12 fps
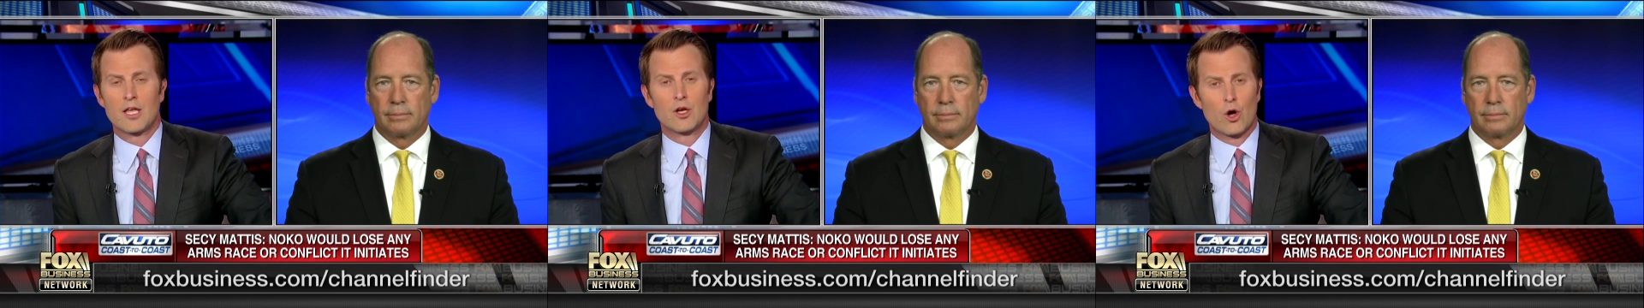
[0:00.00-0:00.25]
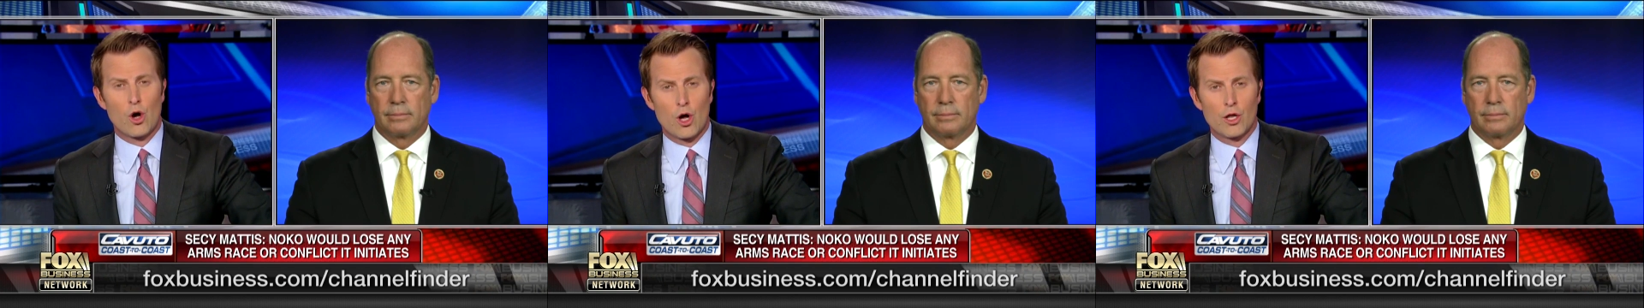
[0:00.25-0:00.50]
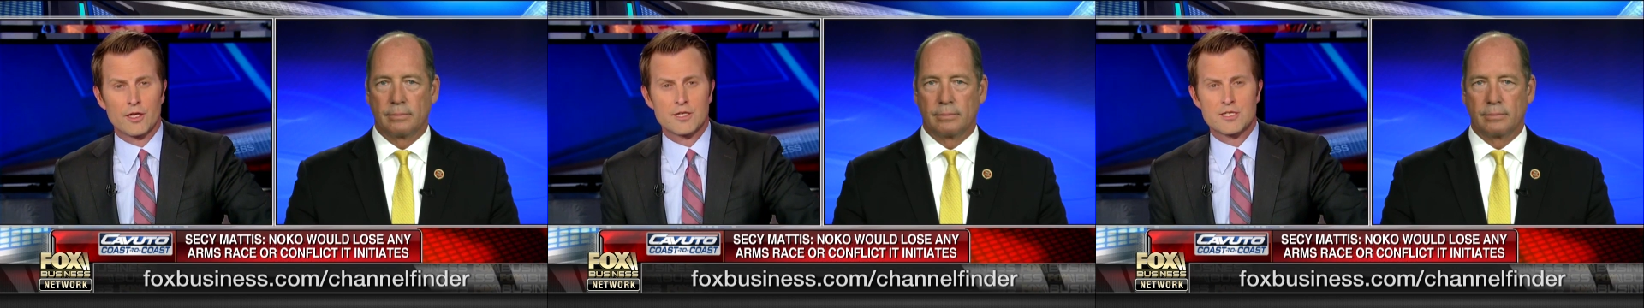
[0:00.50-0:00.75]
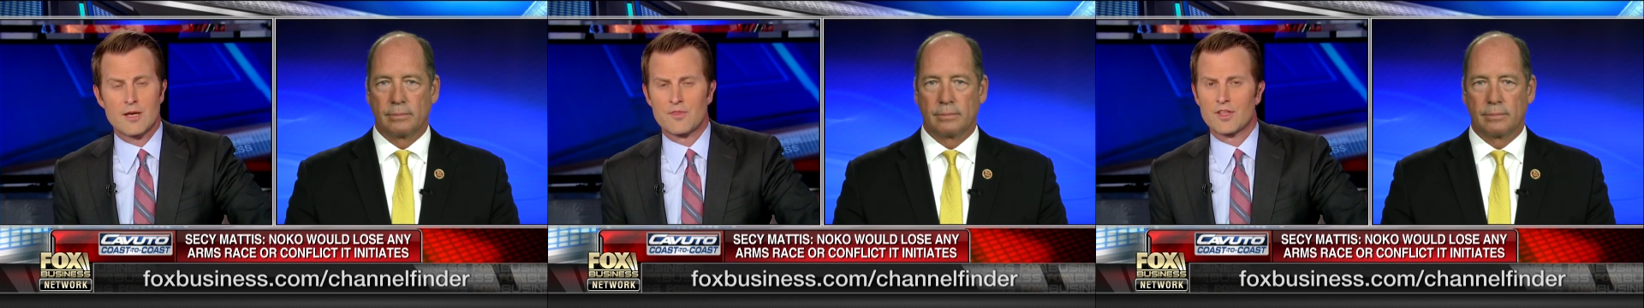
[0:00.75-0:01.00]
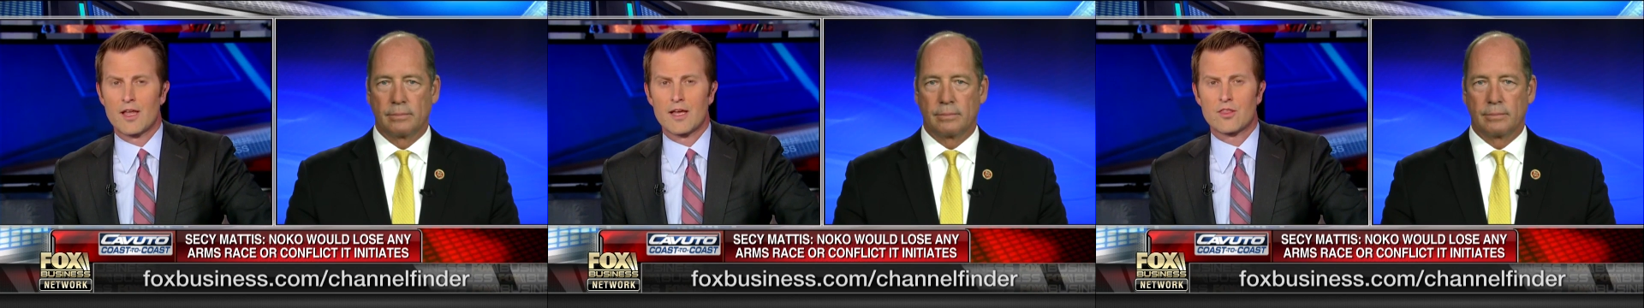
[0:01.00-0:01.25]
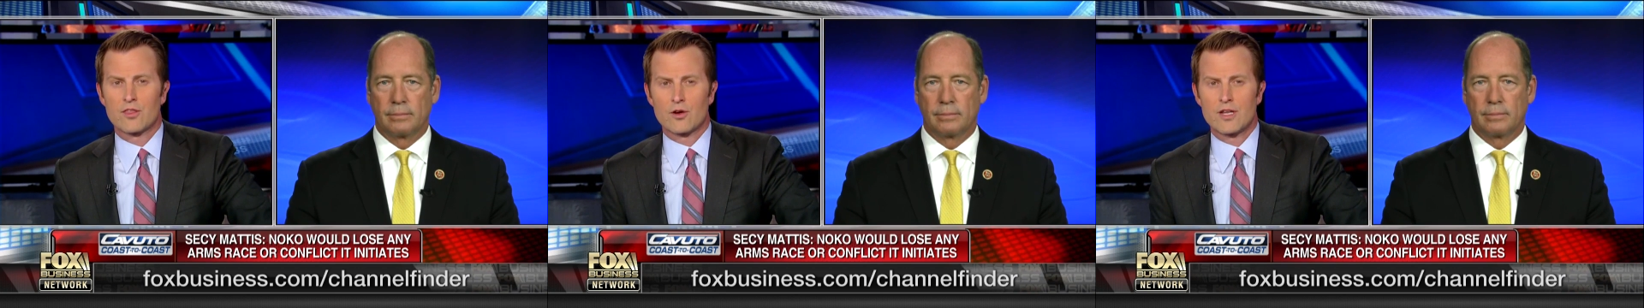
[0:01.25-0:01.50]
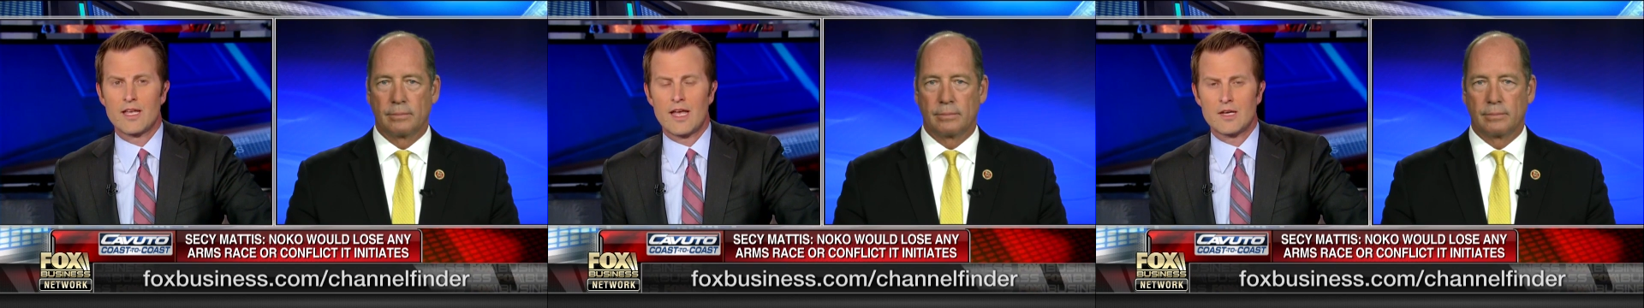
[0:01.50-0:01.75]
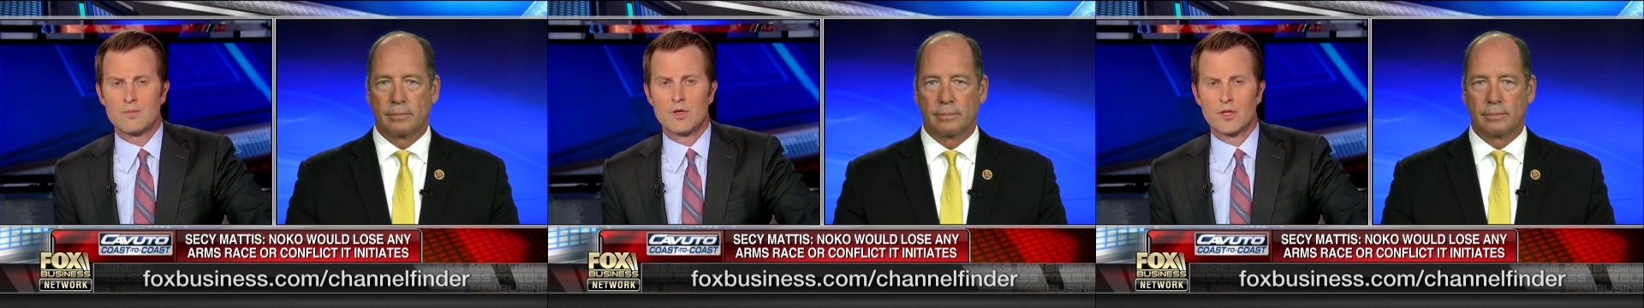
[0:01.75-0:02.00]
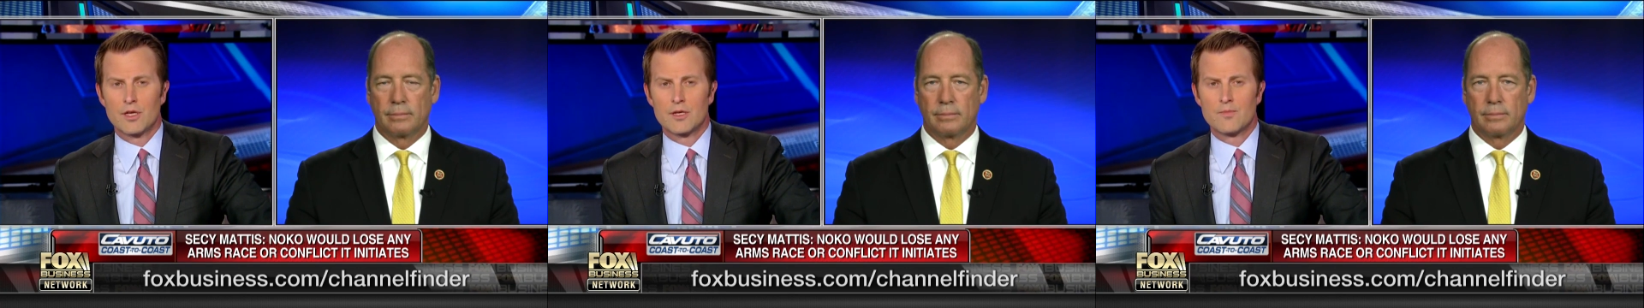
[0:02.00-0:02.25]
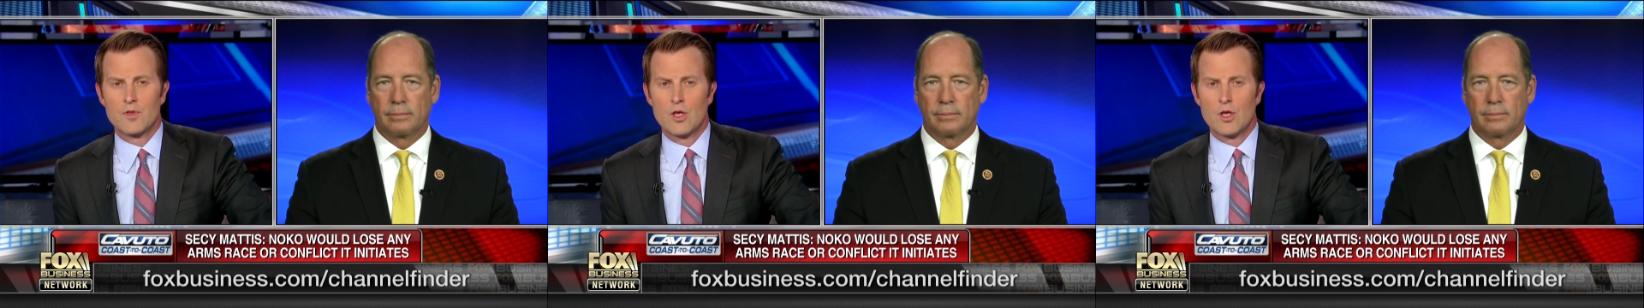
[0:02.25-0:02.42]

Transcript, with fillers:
Speaker 1: In all, it's something something like 38 million.